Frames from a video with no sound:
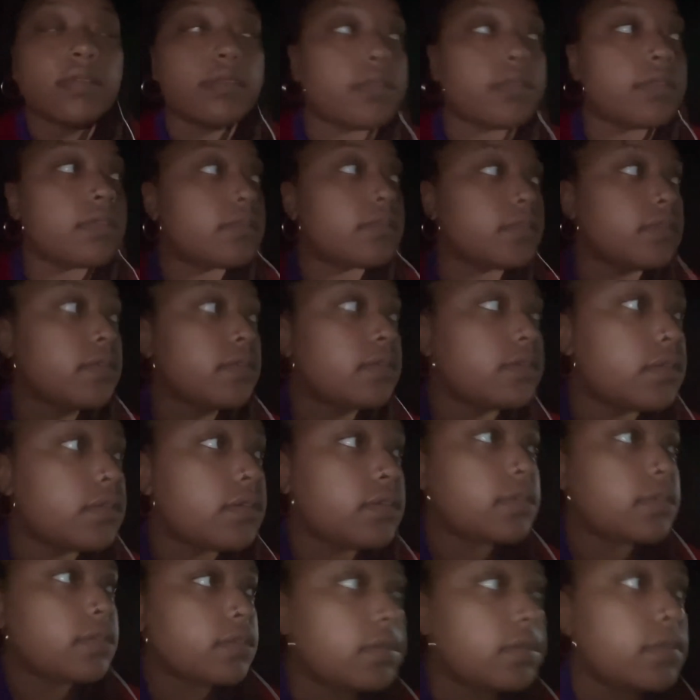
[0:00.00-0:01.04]
After getting my
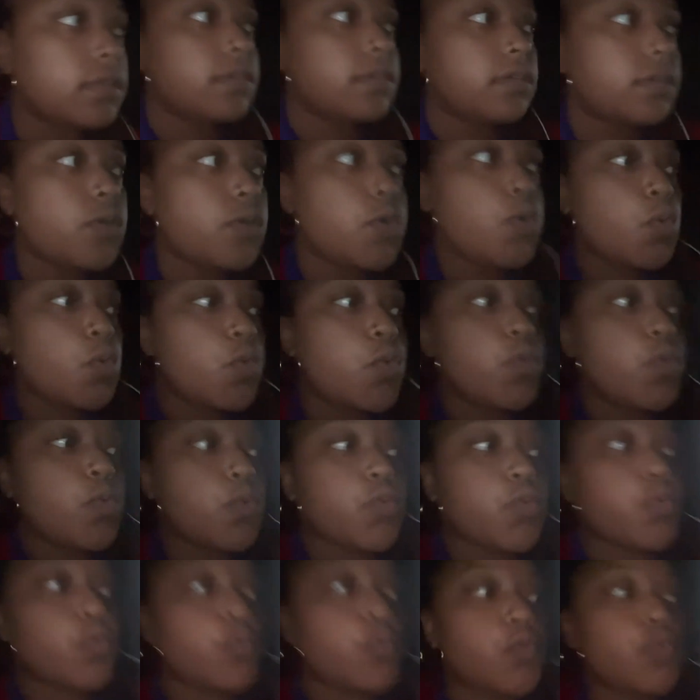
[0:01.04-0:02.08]
nails done, I decided to
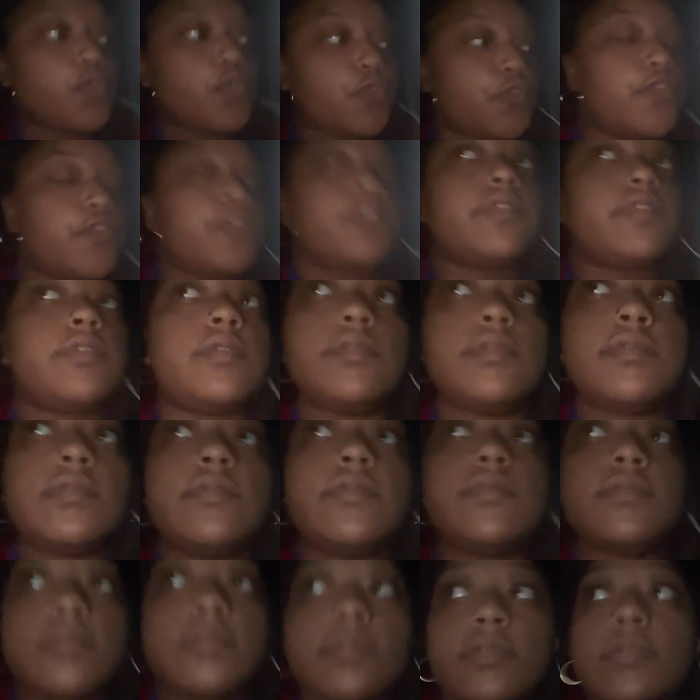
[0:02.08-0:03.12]
go to Barometer